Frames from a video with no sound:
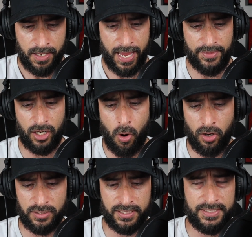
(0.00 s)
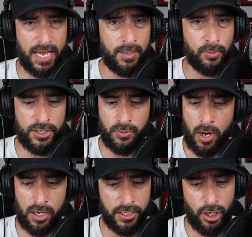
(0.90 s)
And then going on to Teddy
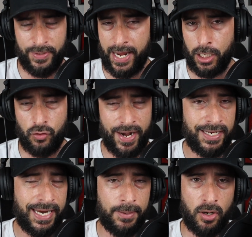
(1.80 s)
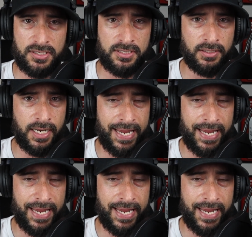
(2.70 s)
Bridgewater, he had a great game on Sunday.